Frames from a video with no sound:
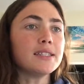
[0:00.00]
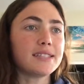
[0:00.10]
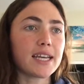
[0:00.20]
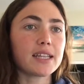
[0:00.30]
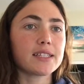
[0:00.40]

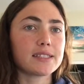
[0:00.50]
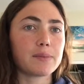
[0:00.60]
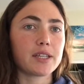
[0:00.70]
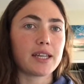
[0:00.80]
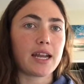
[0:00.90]
Secondly,
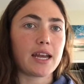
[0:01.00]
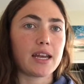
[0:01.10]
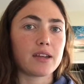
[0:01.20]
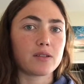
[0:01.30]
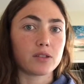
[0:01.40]
something that
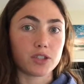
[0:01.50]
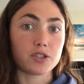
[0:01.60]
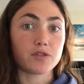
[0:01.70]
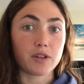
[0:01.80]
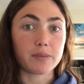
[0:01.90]
I
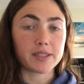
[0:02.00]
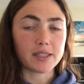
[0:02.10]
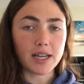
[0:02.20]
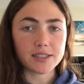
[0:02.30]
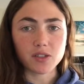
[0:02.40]
learned from this
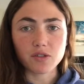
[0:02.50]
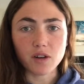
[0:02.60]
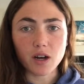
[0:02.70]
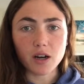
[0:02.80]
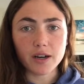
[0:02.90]
class so
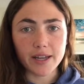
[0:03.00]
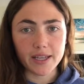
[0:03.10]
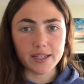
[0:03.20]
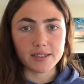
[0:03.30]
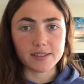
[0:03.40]
far
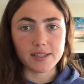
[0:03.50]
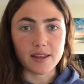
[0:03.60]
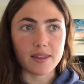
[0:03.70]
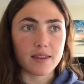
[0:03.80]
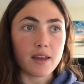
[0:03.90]
is
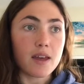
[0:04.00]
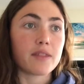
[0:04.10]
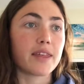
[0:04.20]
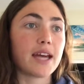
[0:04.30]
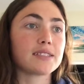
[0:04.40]

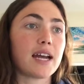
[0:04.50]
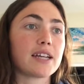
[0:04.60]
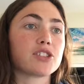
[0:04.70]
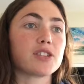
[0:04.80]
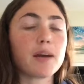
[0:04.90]
that
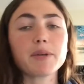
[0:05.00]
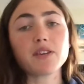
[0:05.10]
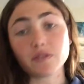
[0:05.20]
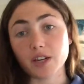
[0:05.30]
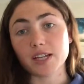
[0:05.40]
I should not be
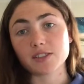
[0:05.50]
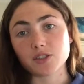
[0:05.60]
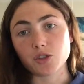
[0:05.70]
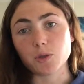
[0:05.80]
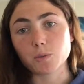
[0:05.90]
afraid
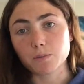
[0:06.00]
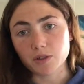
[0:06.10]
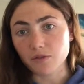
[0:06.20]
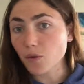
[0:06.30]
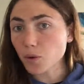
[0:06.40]
to
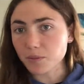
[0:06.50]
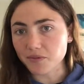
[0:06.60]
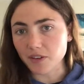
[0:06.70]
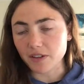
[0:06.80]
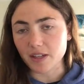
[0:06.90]
perform in
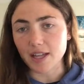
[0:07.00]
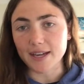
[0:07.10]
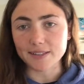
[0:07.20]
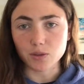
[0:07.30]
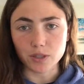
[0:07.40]
front of the
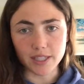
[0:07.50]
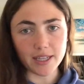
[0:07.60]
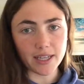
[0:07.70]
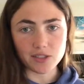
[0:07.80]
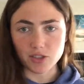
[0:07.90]
class or
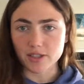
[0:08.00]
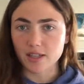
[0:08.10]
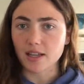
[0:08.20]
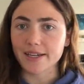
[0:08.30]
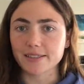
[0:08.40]
engage in the
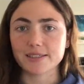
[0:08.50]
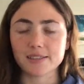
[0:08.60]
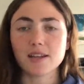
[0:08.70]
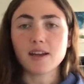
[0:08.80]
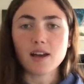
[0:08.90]
class.